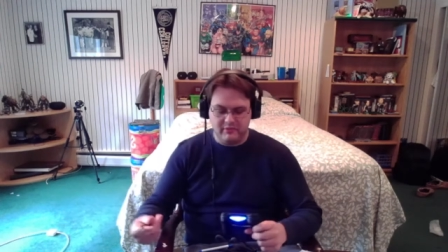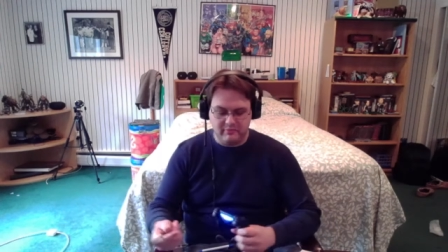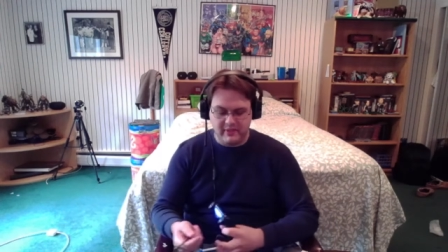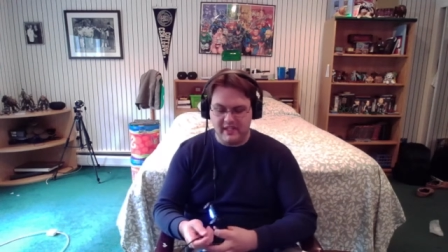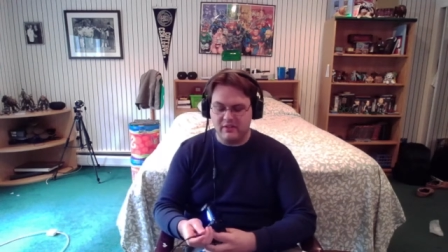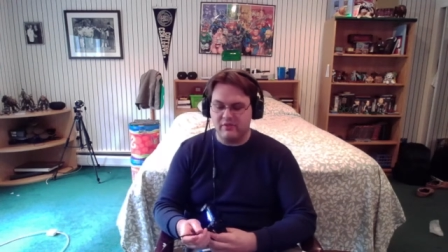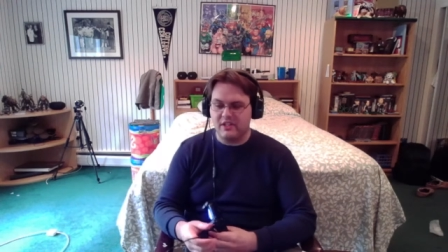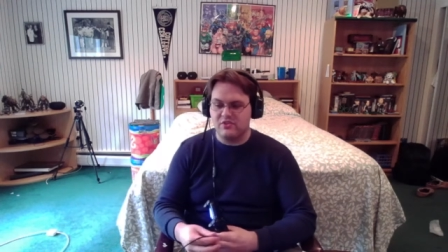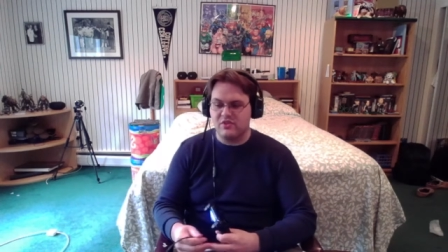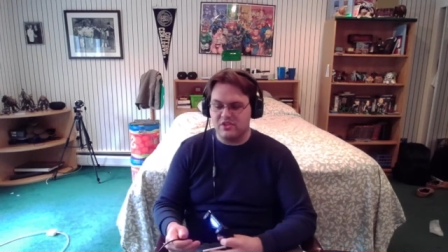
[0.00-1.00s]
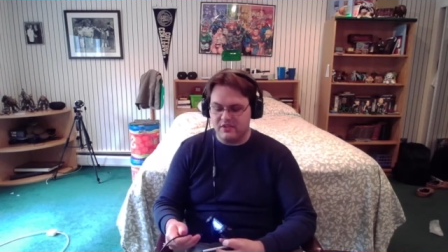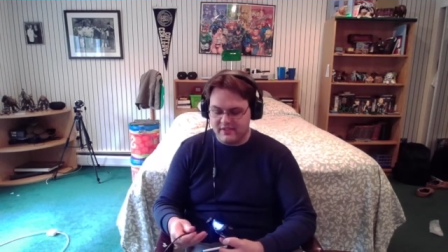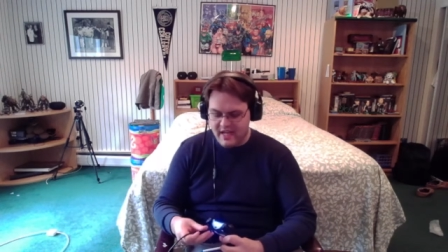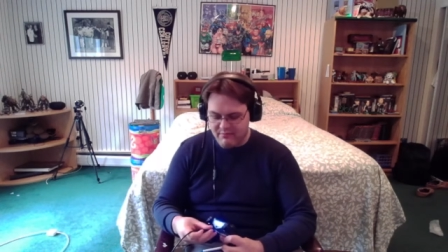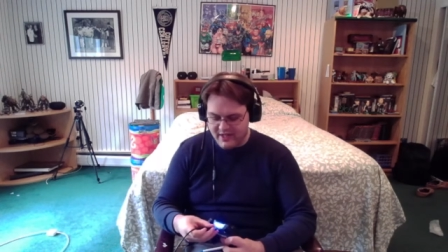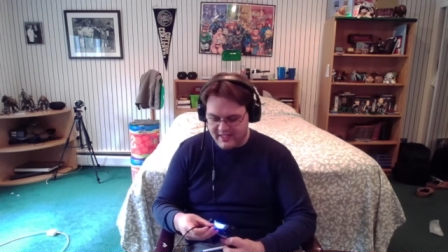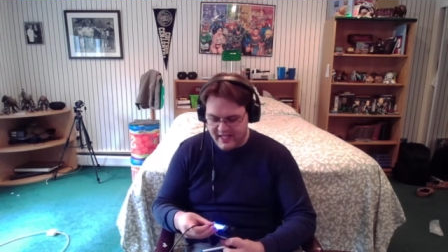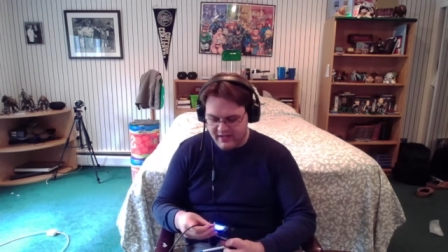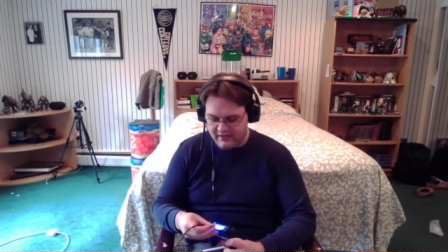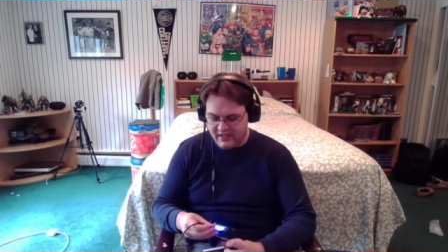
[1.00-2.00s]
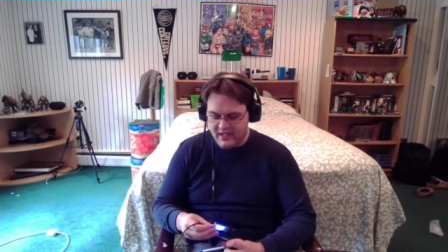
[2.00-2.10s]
beginning reconstruction of Daybreak Town.